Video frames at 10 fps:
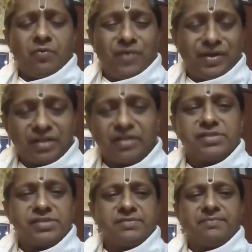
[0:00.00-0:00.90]

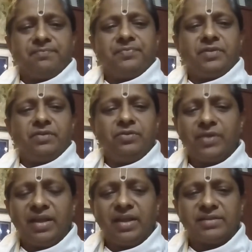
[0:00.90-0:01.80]
veterans, you
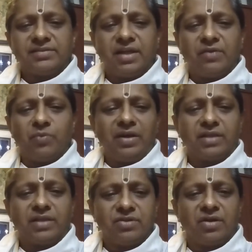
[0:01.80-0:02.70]
realize that one
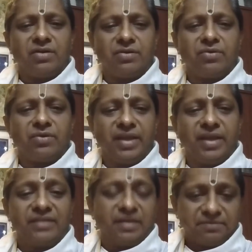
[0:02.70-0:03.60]
does not know
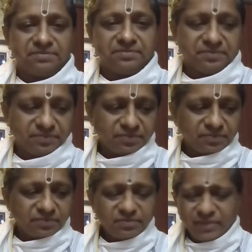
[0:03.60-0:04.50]
anything.
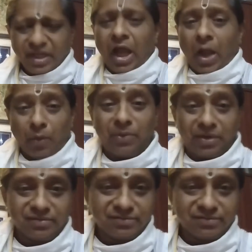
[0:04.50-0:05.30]
However,